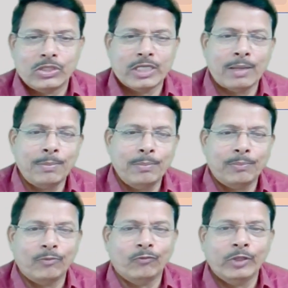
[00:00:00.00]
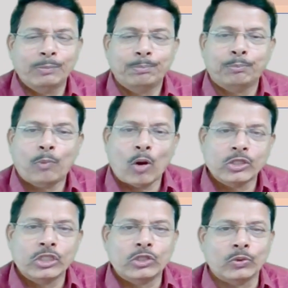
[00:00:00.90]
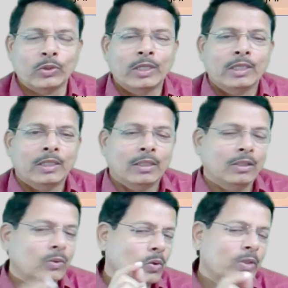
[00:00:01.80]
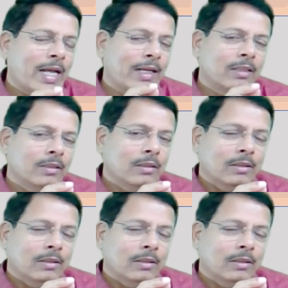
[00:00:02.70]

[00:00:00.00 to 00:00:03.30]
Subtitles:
jump with positive. You know that